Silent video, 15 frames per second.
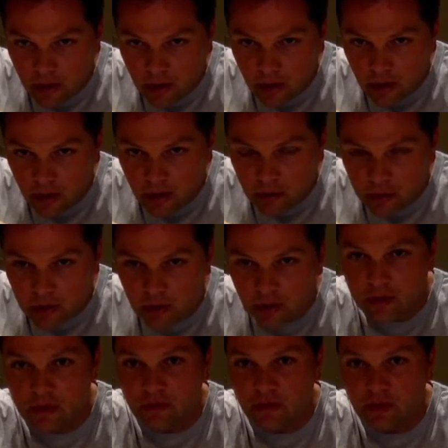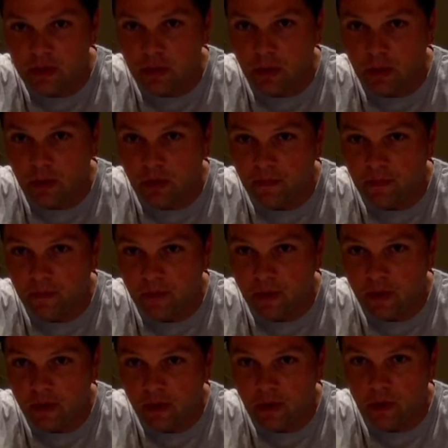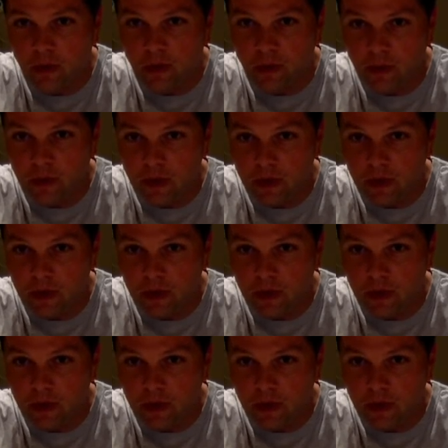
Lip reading: it almost turns invisible. Really